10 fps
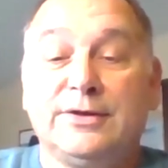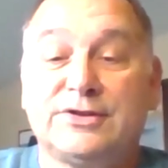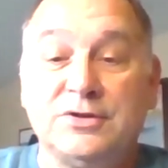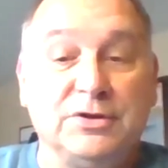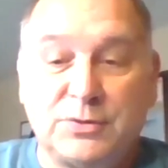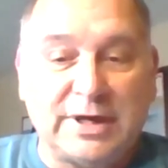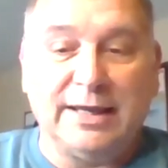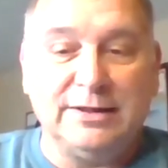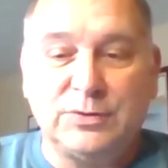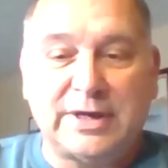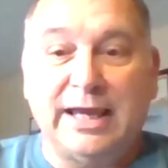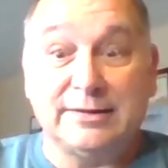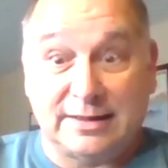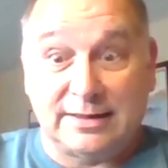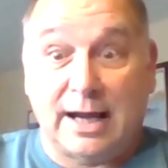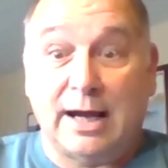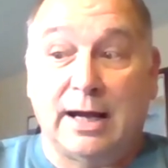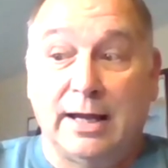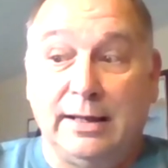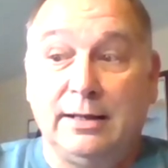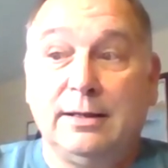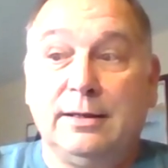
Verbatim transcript: So right. you can't you can't deny